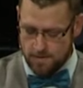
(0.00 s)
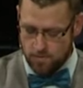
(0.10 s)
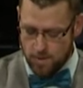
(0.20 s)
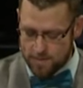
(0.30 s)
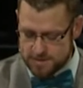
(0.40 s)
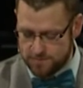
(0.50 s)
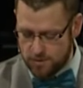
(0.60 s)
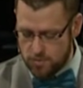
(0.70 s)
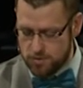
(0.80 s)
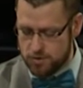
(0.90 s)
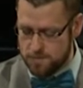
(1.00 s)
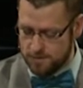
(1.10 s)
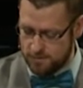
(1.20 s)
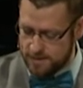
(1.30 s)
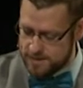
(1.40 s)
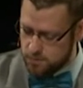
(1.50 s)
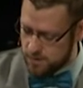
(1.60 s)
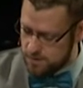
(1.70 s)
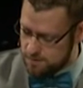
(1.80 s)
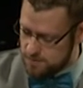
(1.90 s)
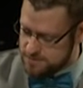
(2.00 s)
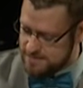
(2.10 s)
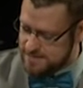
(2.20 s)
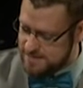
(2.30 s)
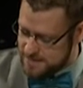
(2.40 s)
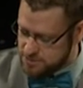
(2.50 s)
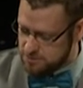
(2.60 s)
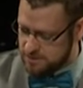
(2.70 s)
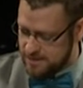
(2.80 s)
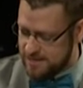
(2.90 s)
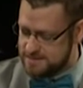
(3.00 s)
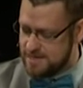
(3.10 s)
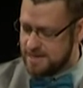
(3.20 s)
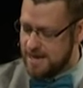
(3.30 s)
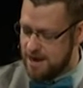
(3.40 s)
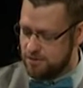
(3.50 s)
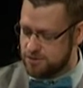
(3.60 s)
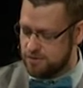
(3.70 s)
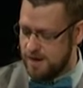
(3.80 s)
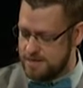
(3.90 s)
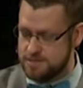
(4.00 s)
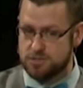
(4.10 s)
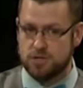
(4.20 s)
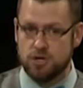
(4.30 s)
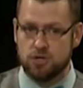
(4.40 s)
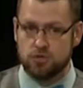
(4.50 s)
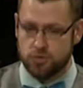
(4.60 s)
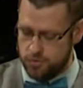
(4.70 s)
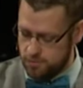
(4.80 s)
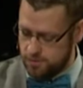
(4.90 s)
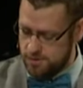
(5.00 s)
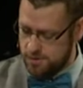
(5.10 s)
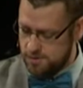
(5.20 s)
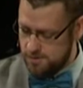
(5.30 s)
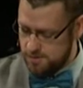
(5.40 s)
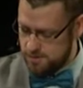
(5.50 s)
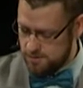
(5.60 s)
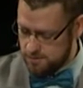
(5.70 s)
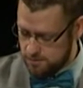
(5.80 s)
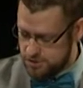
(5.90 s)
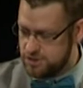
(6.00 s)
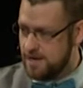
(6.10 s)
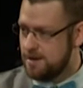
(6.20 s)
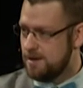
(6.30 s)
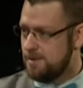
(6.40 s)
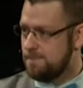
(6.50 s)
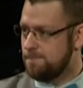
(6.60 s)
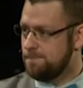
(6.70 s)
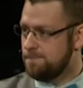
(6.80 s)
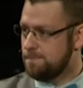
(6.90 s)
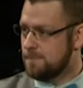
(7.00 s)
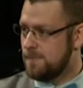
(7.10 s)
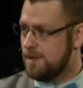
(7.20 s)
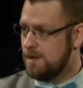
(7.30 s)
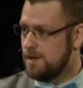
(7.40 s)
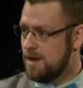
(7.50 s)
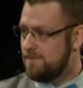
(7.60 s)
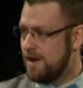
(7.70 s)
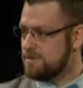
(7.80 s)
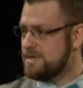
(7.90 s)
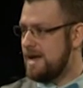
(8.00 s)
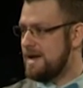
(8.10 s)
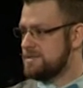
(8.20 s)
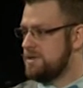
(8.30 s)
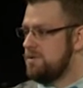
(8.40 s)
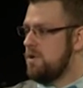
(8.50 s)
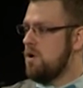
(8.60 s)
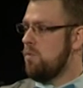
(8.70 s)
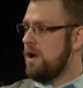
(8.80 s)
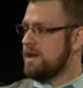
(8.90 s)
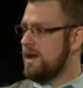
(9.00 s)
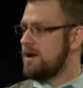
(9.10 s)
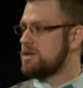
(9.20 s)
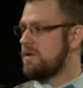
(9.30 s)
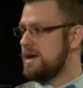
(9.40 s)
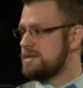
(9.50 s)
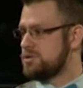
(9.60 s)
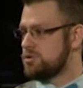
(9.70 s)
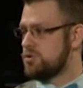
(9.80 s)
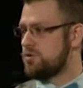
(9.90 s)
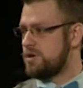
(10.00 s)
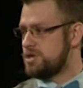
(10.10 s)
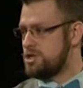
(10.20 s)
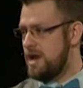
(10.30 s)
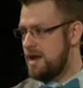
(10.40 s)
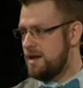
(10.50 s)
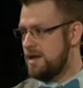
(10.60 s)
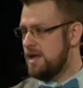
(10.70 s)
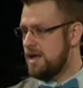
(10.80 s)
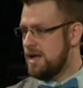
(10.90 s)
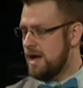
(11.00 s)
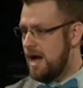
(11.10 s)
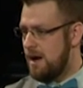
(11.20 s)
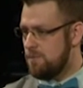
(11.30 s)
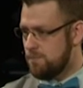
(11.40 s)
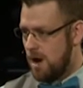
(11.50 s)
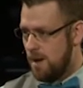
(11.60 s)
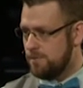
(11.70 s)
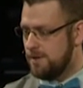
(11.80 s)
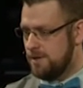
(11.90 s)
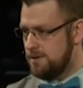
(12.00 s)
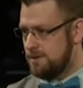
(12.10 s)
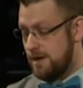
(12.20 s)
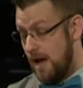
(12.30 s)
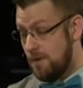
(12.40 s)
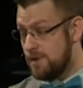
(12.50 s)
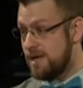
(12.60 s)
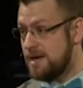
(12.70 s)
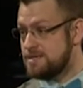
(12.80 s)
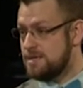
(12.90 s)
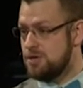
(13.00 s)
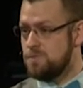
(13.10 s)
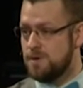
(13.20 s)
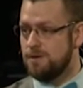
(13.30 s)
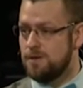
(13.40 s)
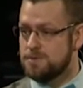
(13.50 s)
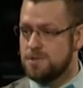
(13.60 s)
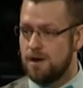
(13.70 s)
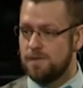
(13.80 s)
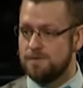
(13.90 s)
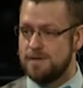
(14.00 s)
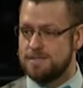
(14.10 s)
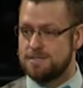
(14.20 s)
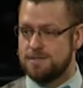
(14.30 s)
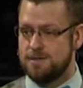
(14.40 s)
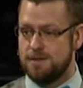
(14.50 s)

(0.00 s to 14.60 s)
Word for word: We must view humility as one of the most essential things that characterizes true Christianity. Now, if I was to ask you what characterizes true Christianity, I would probably, I would guess that humility was not on the list.